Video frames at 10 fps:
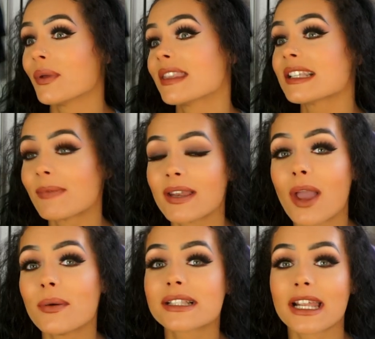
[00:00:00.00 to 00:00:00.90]
this video
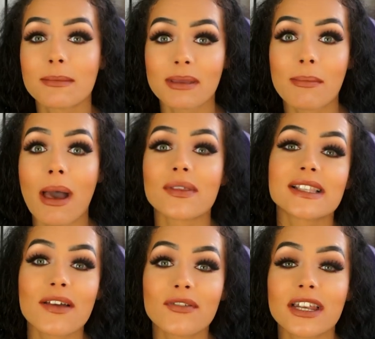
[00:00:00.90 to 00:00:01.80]
is going to be about the
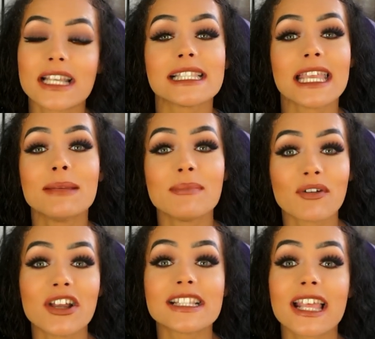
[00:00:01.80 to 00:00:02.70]
seven Essene mirrors